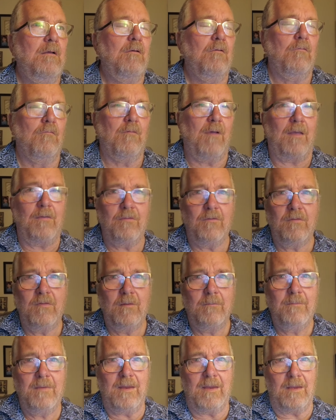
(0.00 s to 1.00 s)
Rather
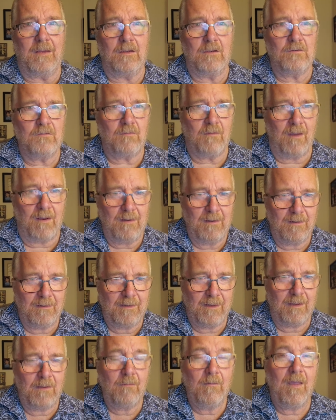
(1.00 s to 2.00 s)
than me trying to
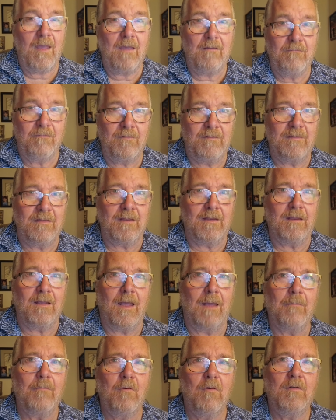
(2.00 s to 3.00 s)
tell you everything,
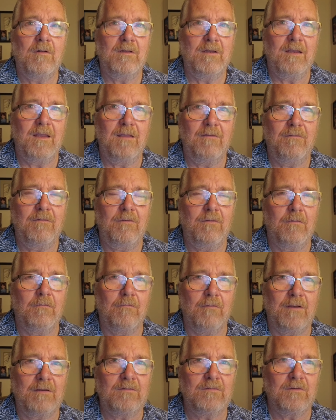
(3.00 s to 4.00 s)
I'm going to give you the
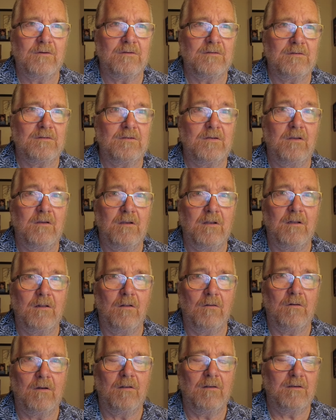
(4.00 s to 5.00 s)
resource so you can
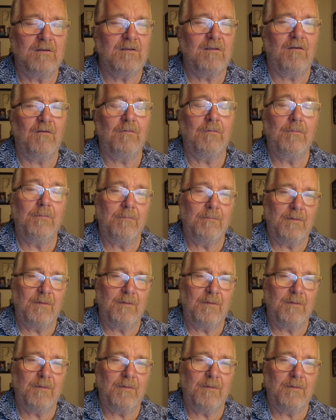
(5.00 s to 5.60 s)
learn it yourself.